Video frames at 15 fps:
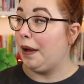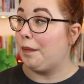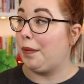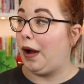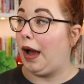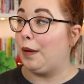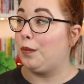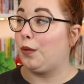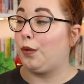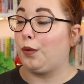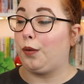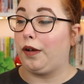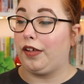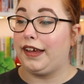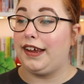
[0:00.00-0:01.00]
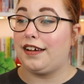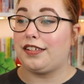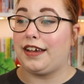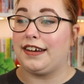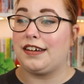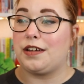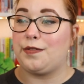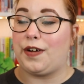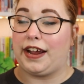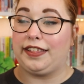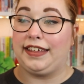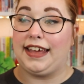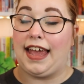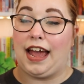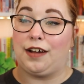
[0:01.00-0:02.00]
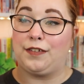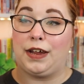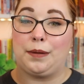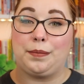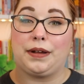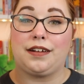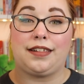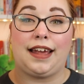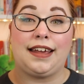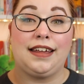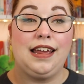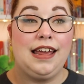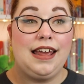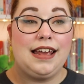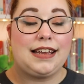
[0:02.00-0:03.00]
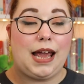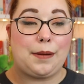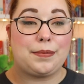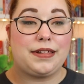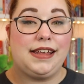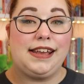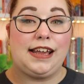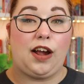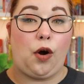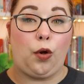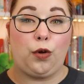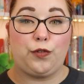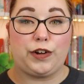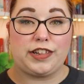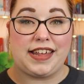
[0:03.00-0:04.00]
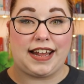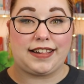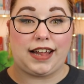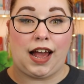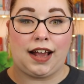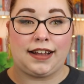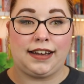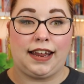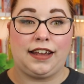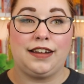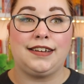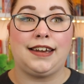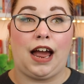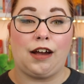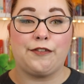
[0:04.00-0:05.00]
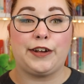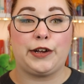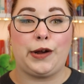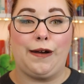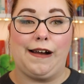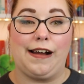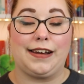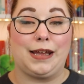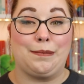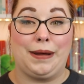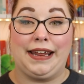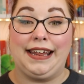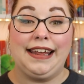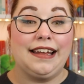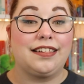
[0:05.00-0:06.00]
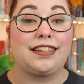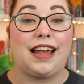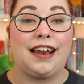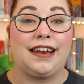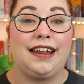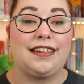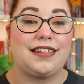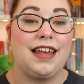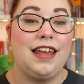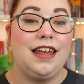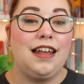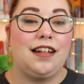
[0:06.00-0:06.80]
But I'm really excited to finally have it because I kept seeing it all over TikTok and I could not figure out how to get my hands on it.